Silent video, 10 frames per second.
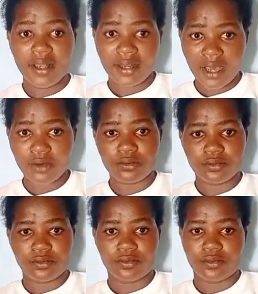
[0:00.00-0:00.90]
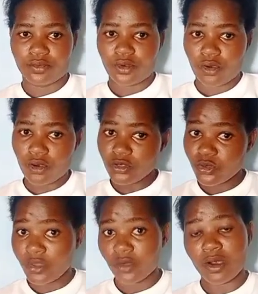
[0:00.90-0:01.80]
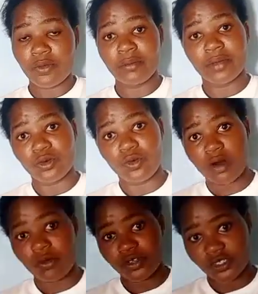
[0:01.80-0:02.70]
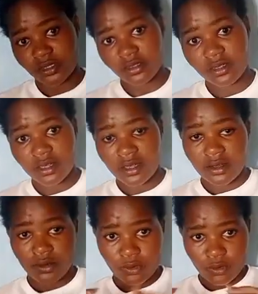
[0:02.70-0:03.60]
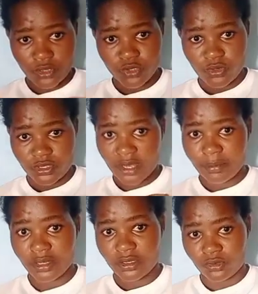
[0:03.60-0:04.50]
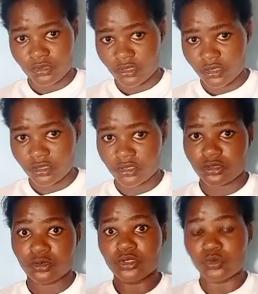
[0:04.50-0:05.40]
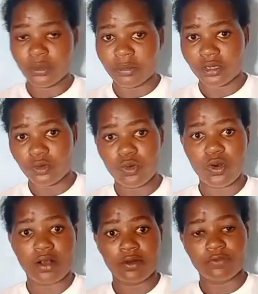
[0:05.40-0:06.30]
Now, also there were women who were watching what was happening to Jesus. Those women who were